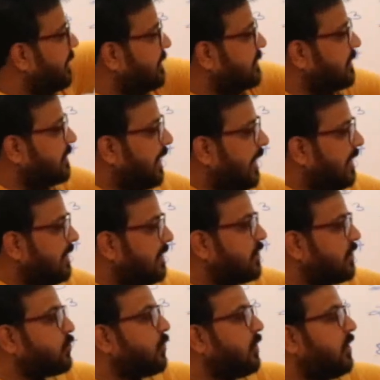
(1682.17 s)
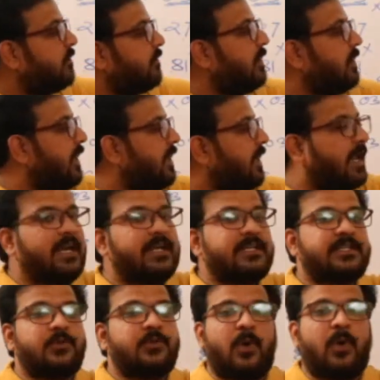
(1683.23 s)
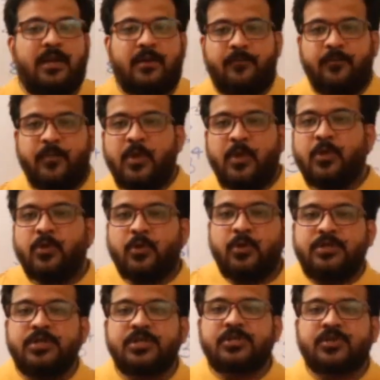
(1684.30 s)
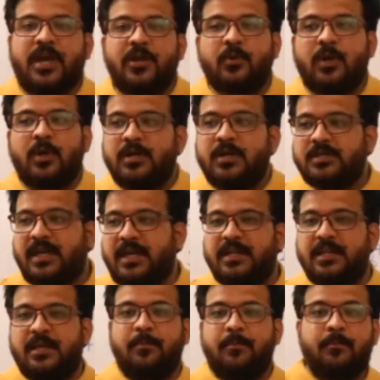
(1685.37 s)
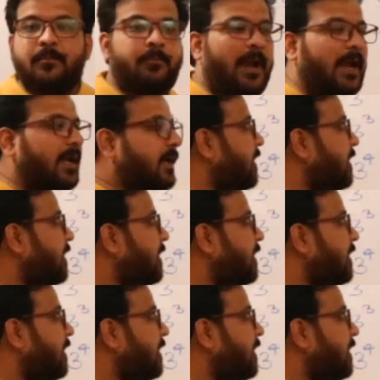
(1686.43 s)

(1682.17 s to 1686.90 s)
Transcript: a 9 raised to even, it ends in 1. So you just try to understand the pattern